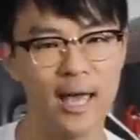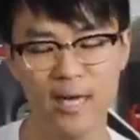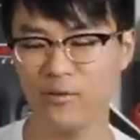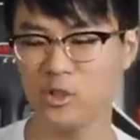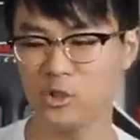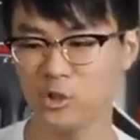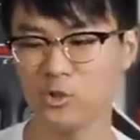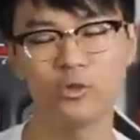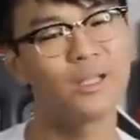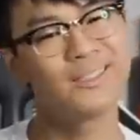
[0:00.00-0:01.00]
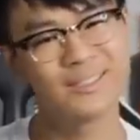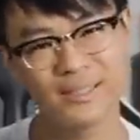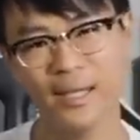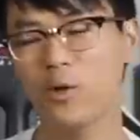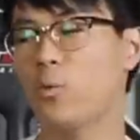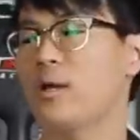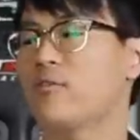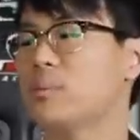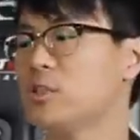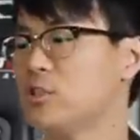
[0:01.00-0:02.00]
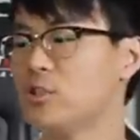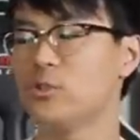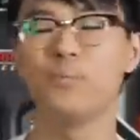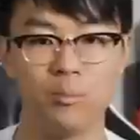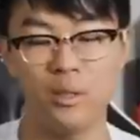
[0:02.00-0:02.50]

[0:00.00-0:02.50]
heavy shoes, stay away from the shoe.